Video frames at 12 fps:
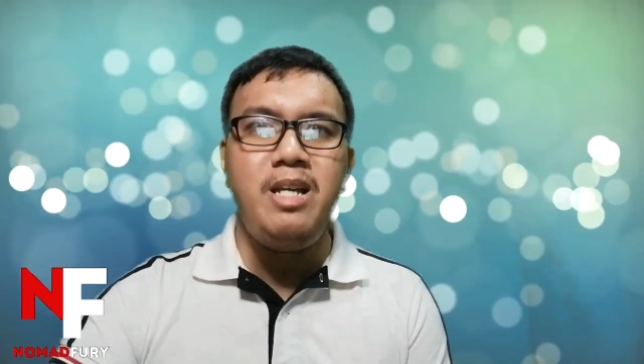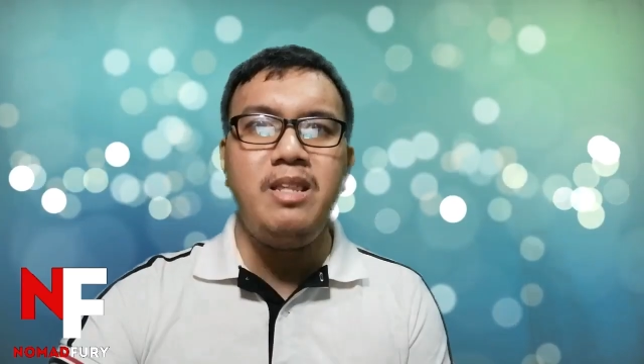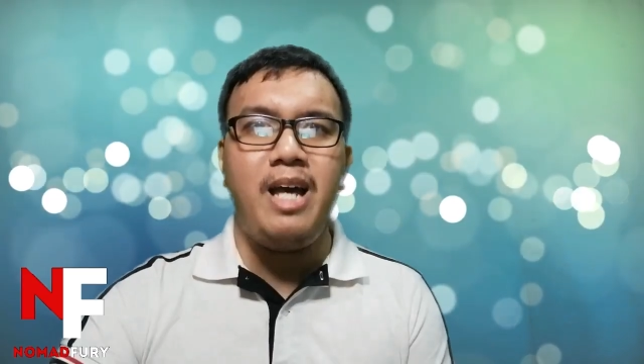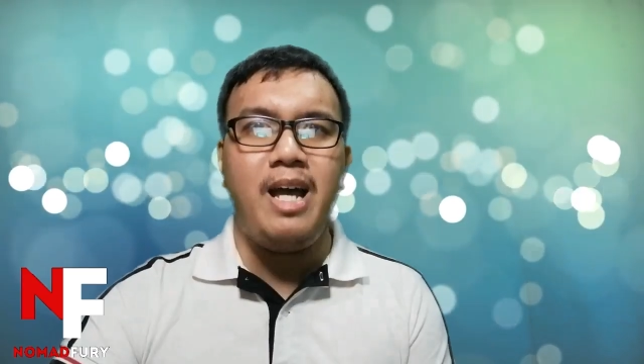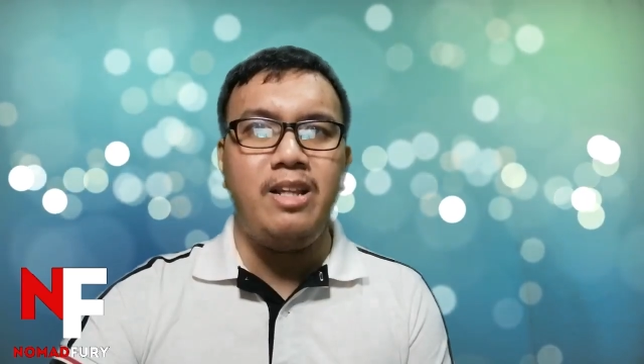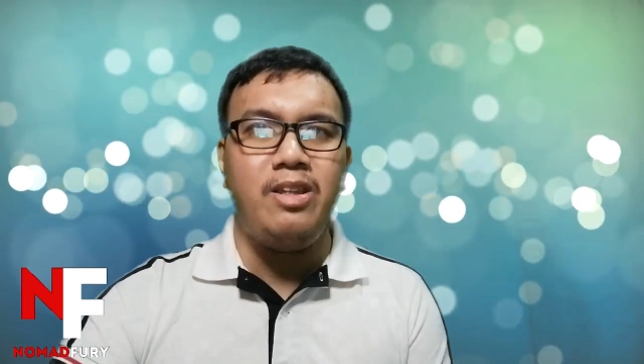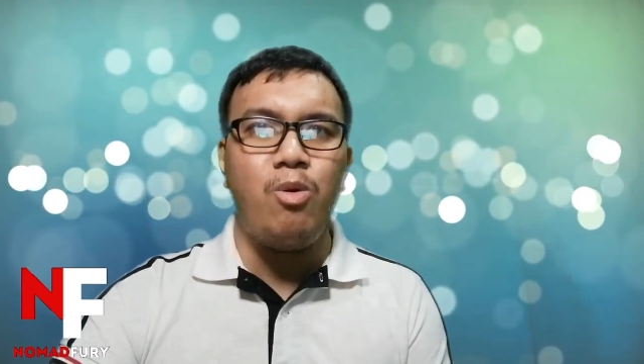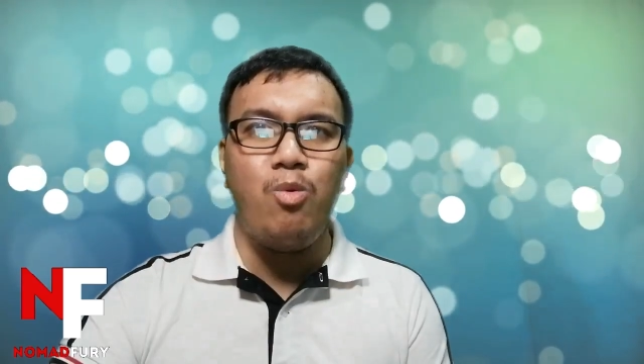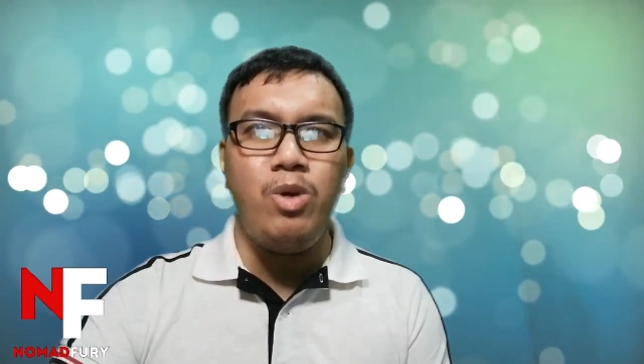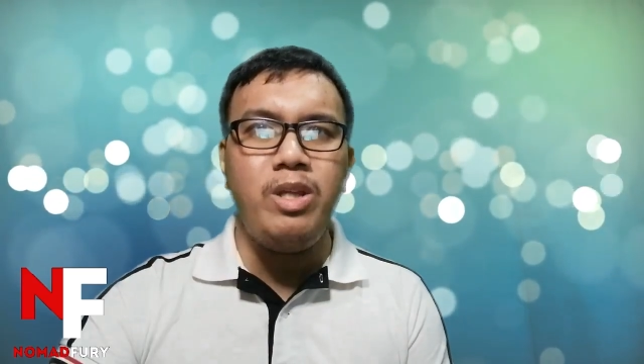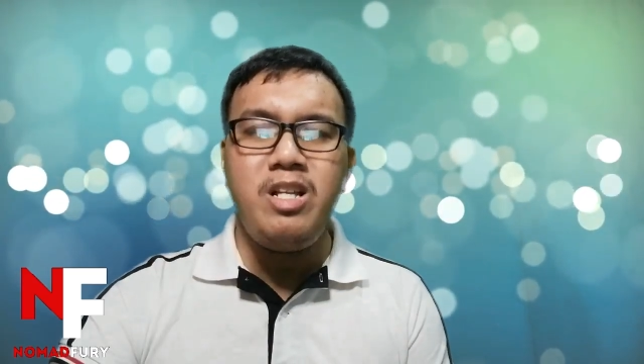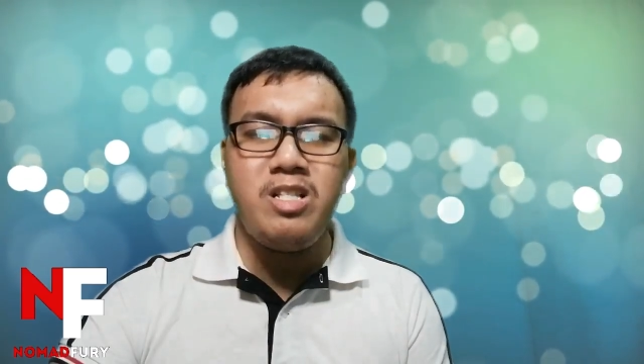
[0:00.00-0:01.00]
I mean that. They're
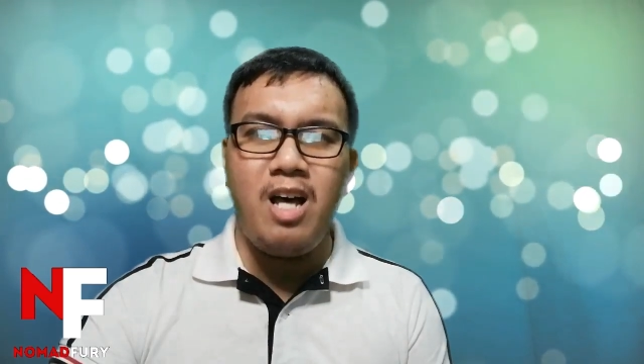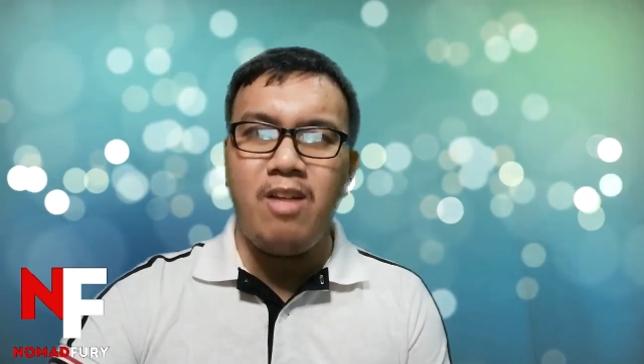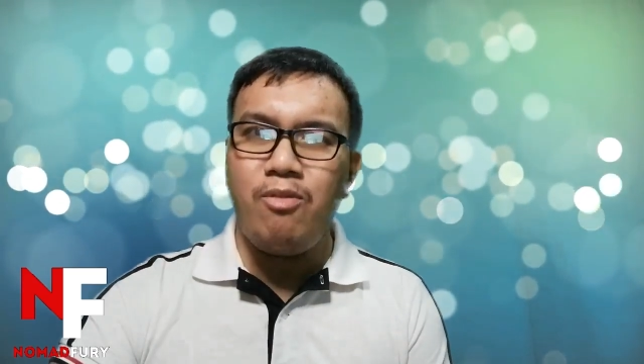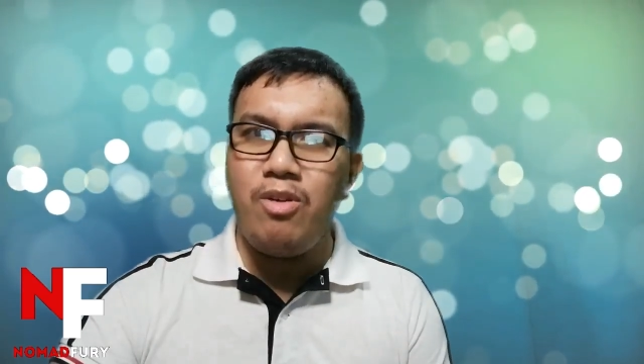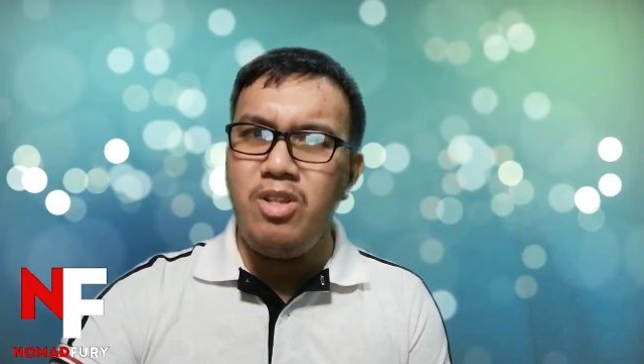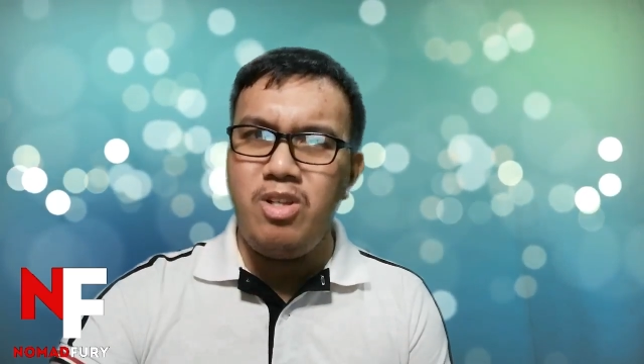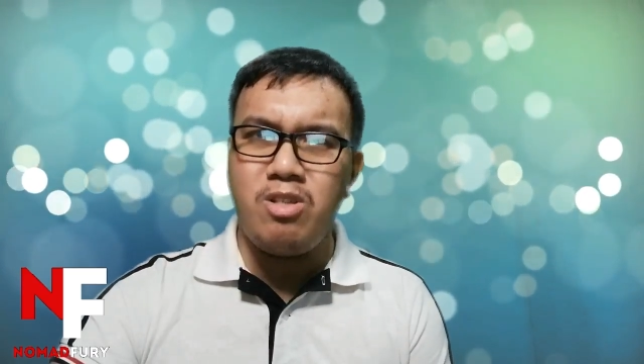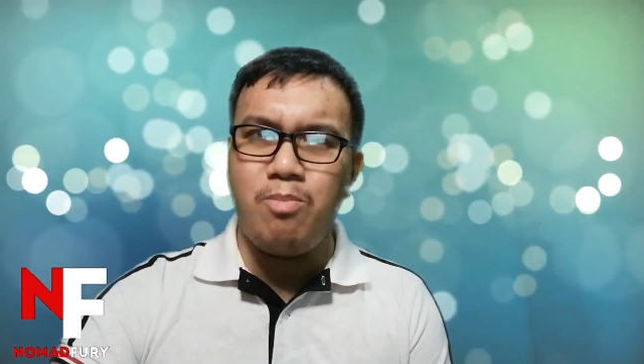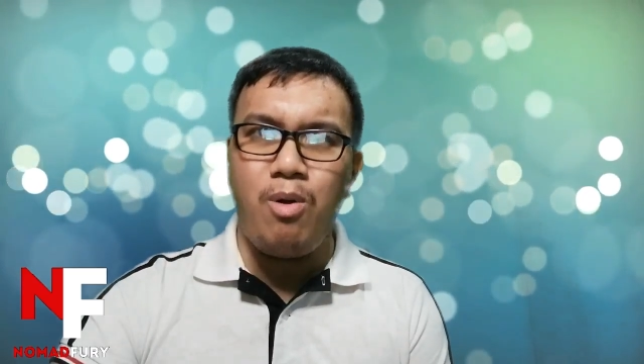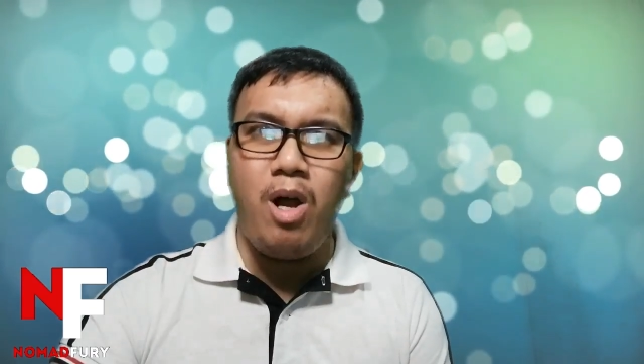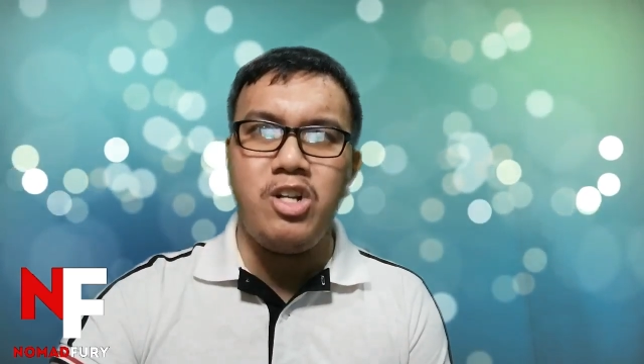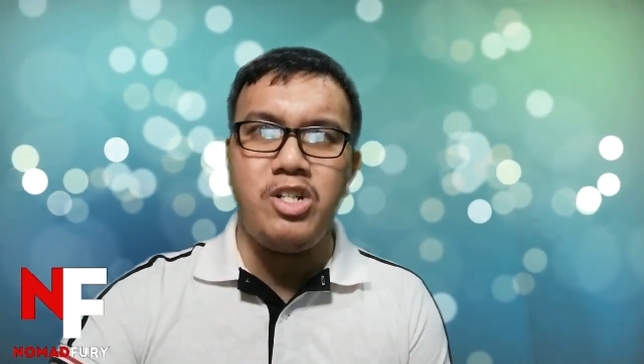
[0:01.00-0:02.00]
really tough on these
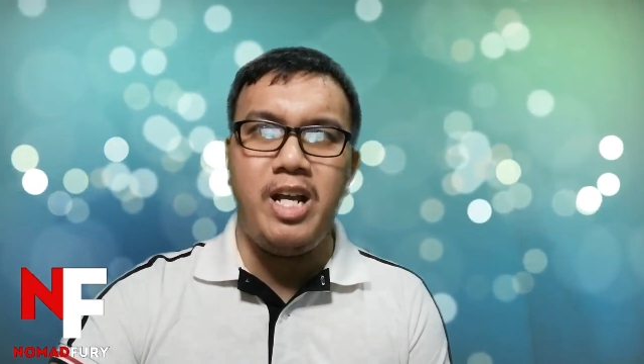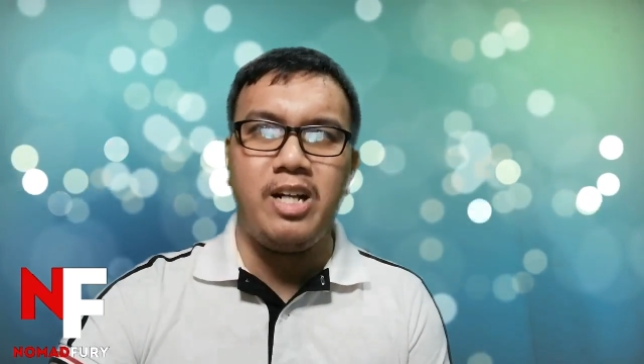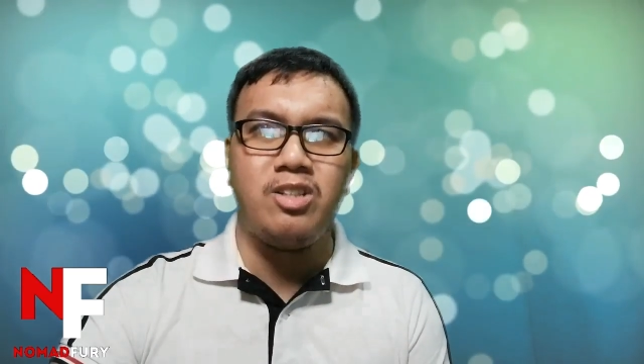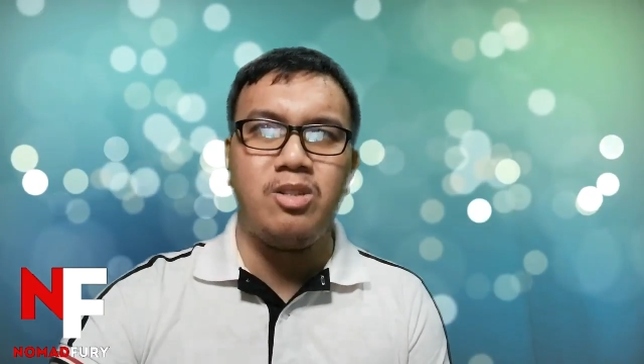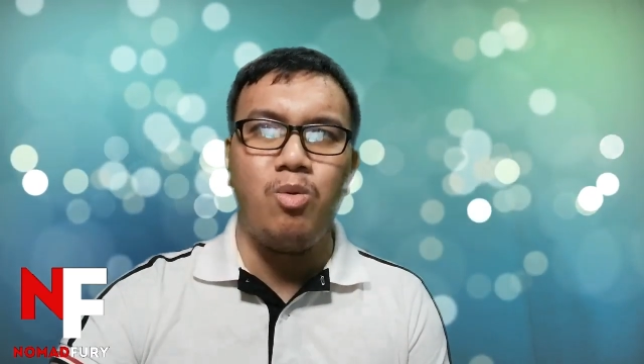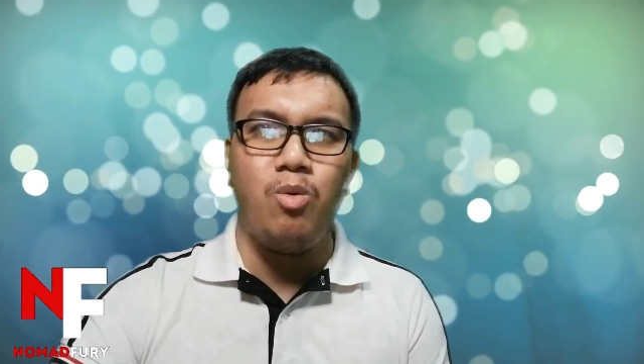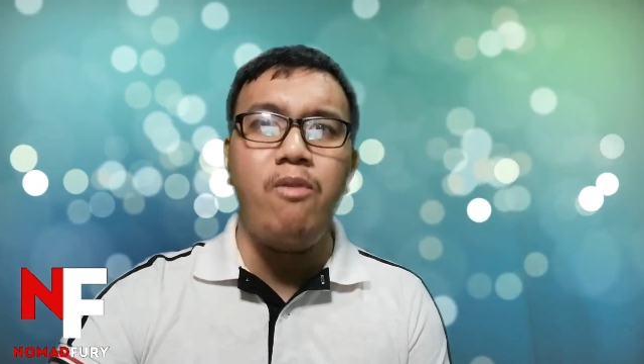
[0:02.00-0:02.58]
projects.